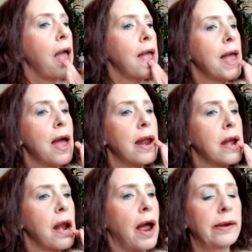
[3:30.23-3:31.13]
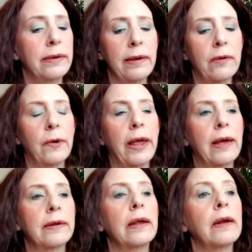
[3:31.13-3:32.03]
And I did go
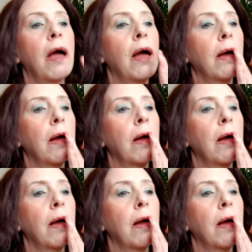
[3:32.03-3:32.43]
ahead and